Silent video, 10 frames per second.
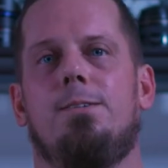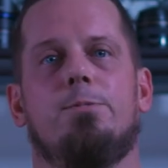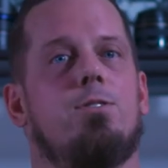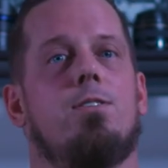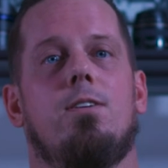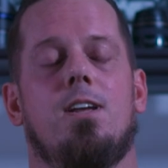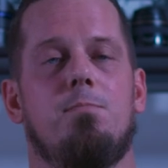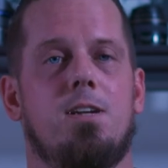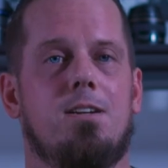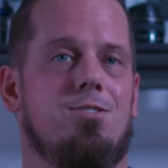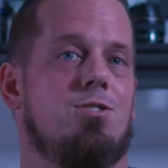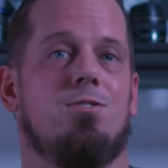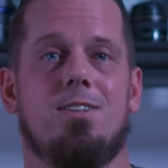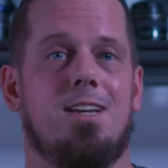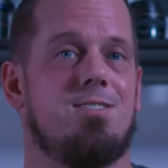So I thought I'd make it
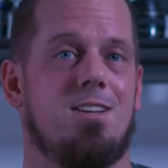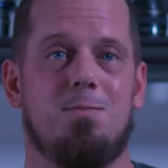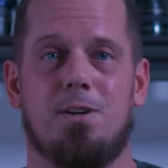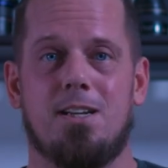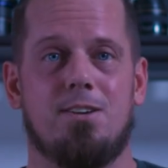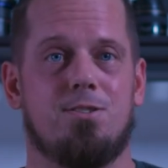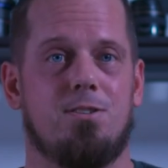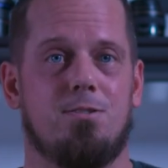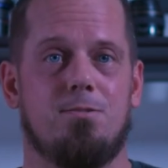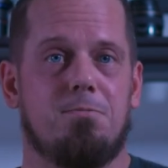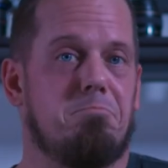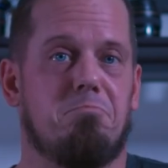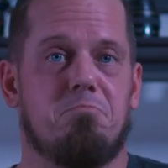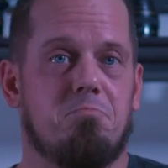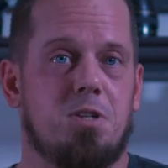just in case anybody out there
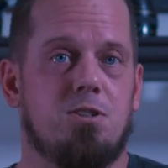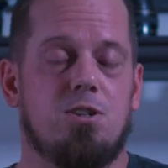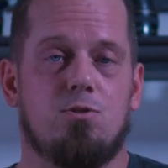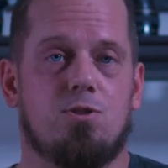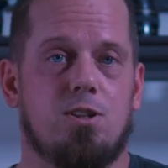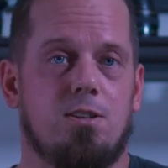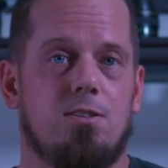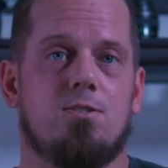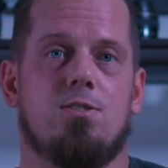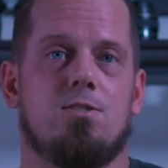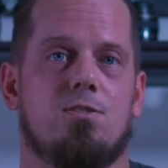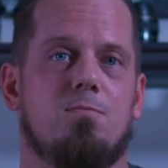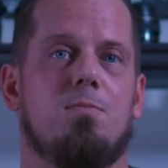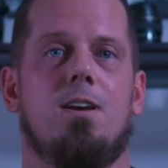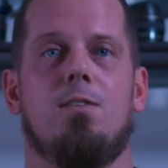is interested in this
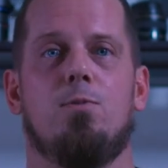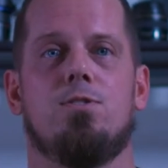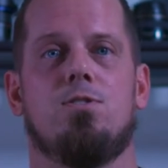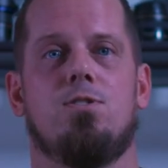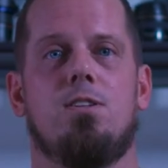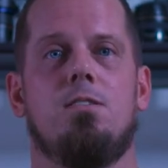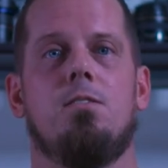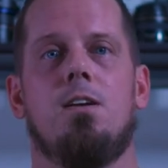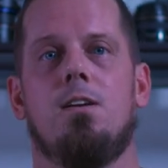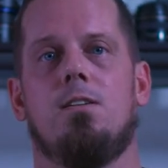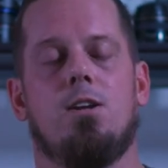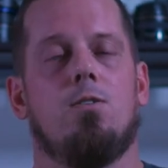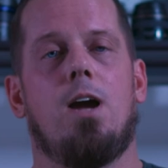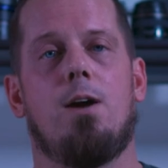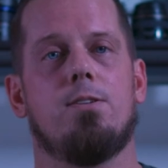system and wants to see, you
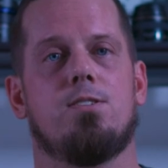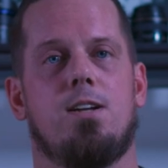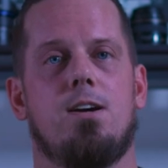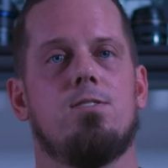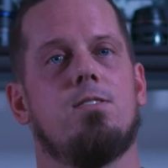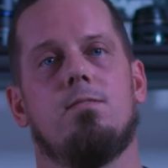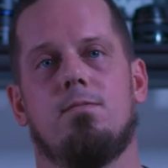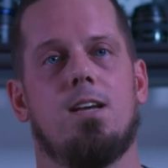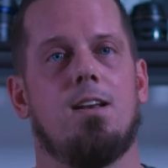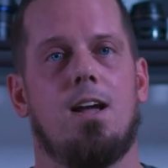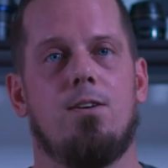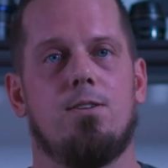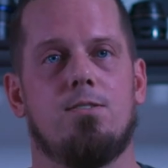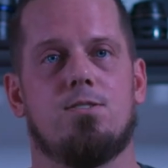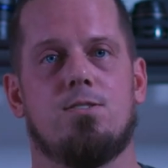know, how it sounds and how
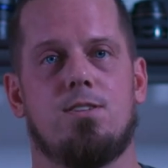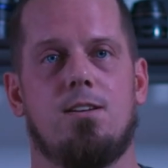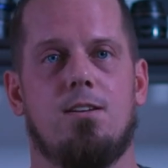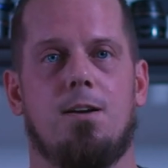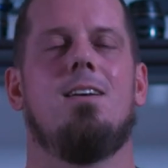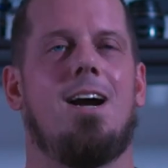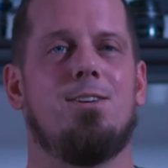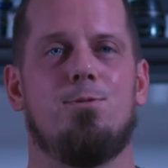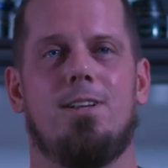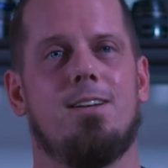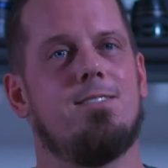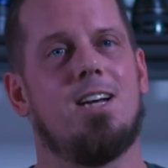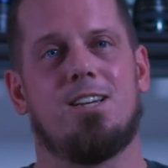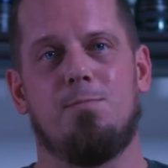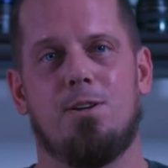it is to set it up. I do a lot of
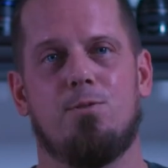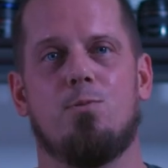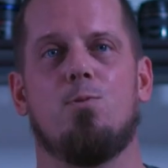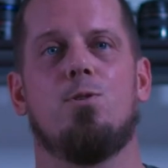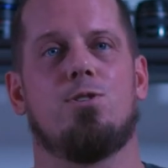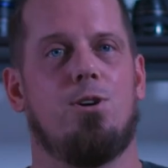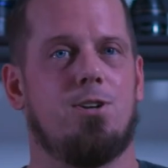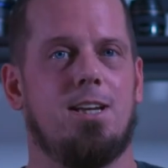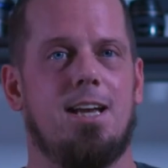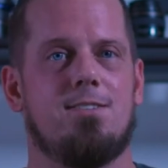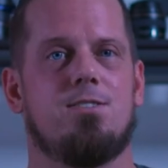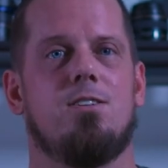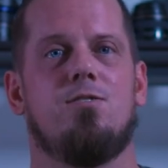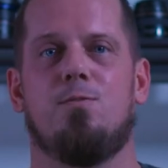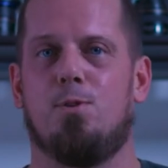documentary work, talking head
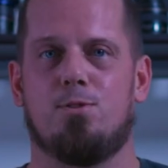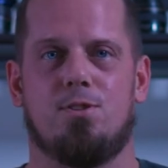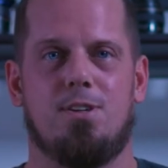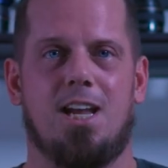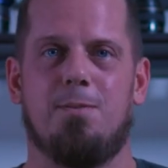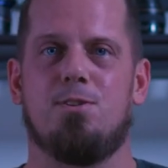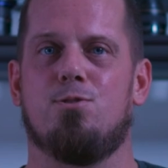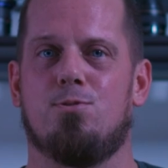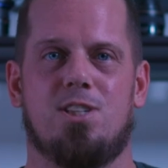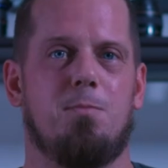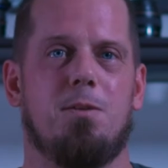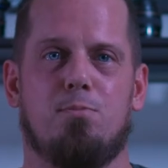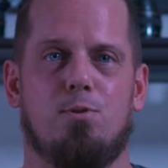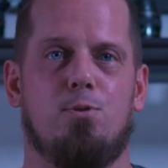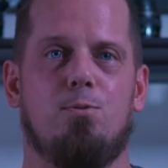stuff, mostly amateur,
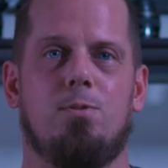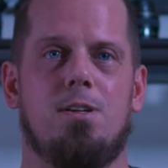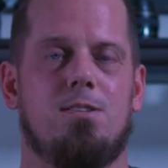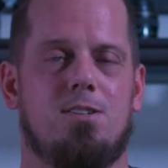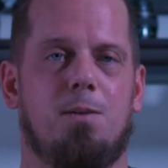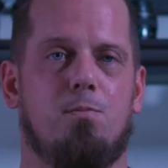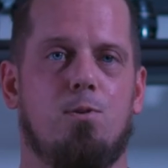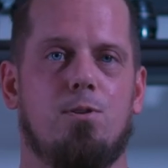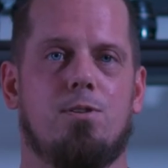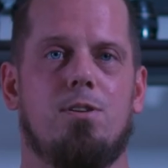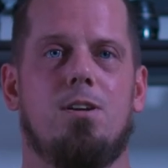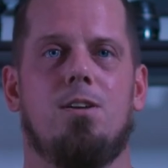semi-pro type work